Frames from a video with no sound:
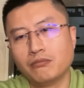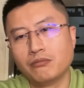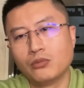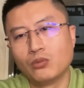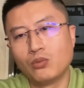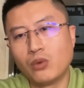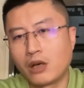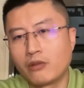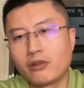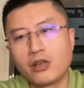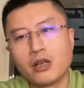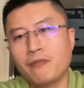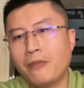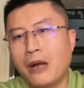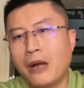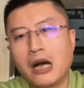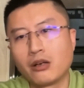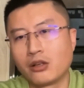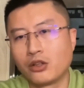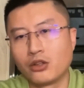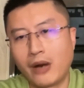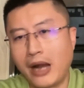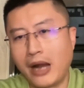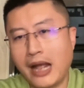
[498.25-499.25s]
worry
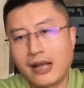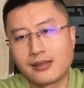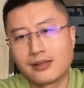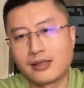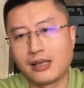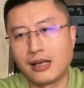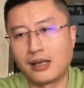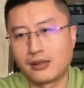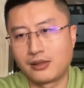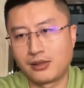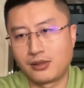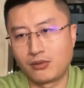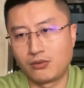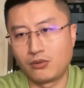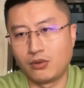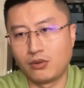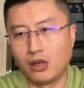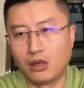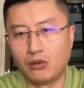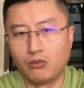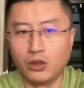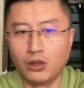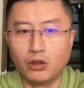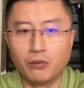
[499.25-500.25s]
about your assets
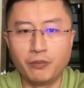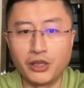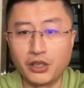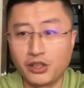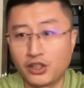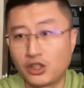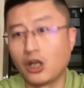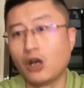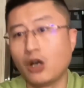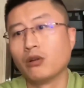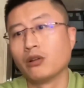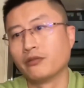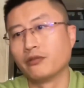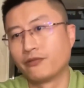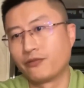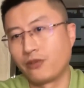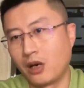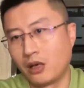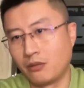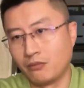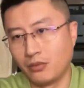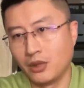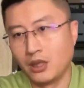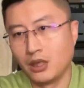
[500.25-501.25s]
will be stolen
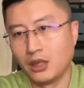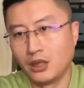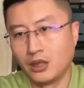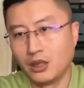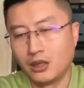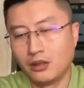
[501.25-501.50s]
from